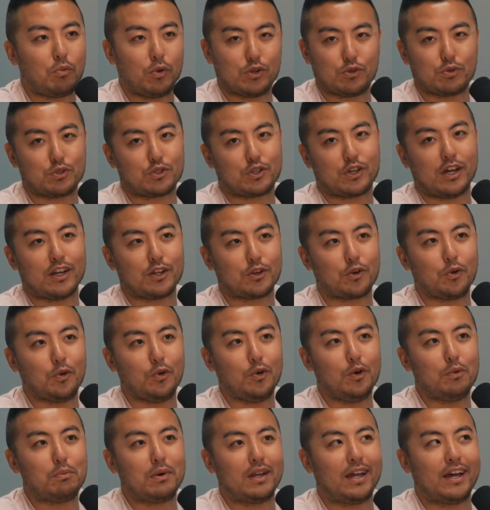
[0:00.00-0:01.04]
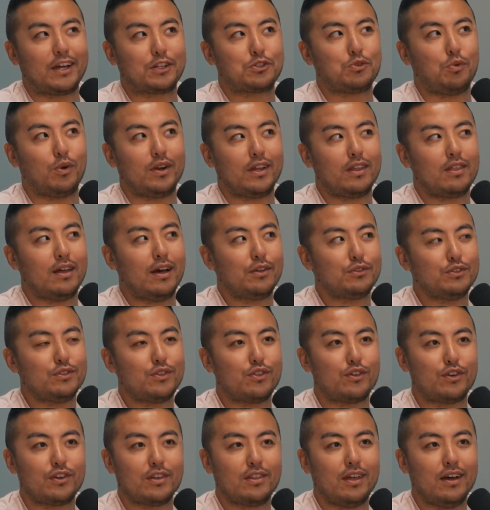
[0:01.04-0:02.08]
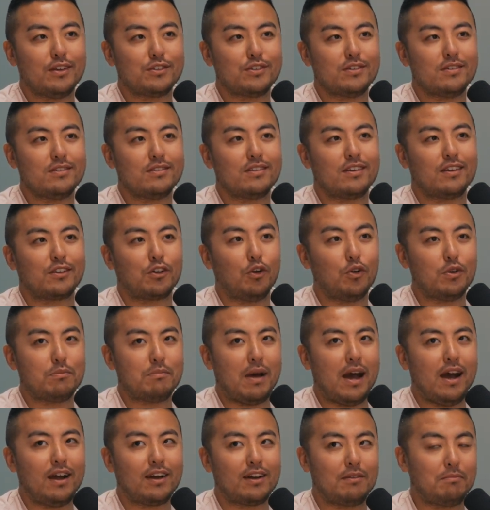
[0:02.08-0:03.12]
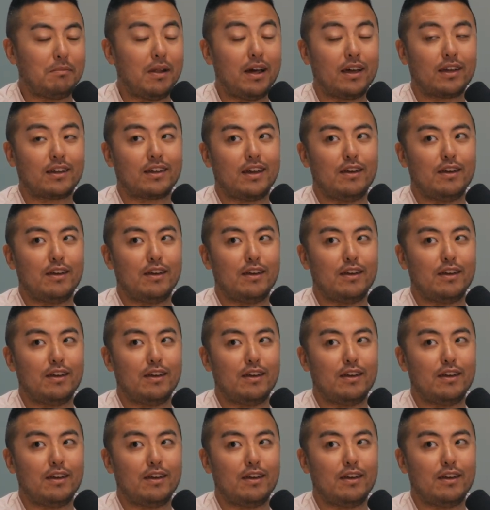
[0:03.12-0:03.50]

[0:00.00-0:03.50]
which was kind of cool, but like $20,000, $30,000 going back, I'm like,